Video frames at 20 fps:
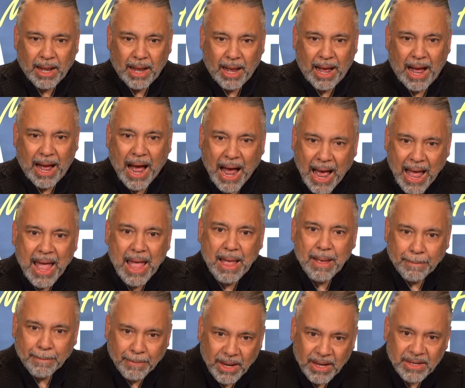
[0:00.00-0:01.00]
I
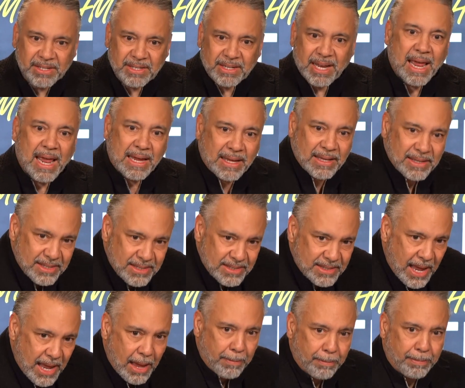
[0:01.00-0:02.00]
must take a
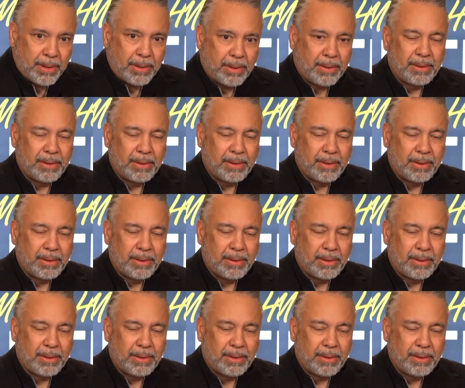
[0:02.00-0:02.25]
step,